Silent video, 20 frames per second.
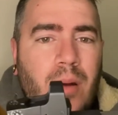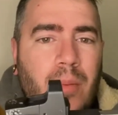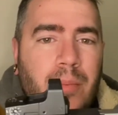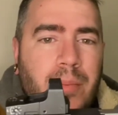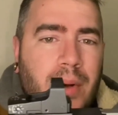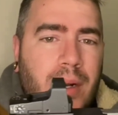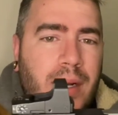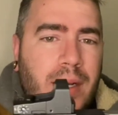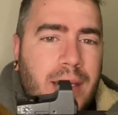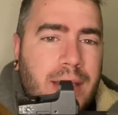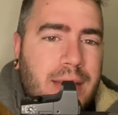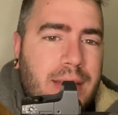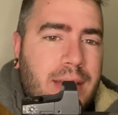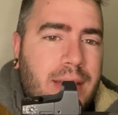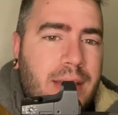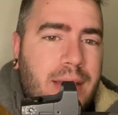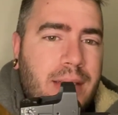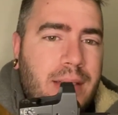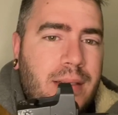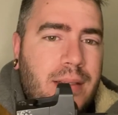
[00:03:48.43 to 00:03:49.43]

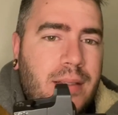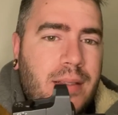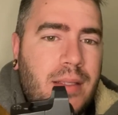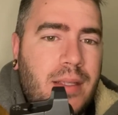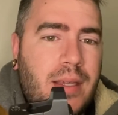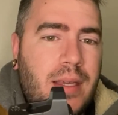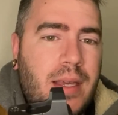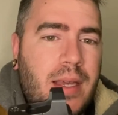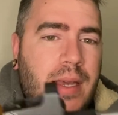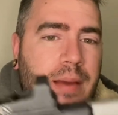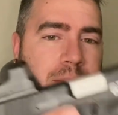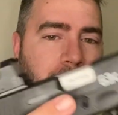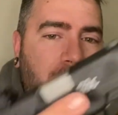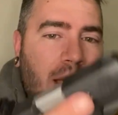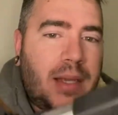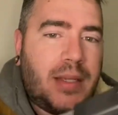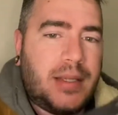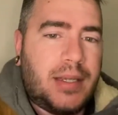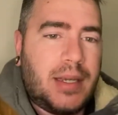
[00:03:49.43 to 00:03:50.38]
But it makes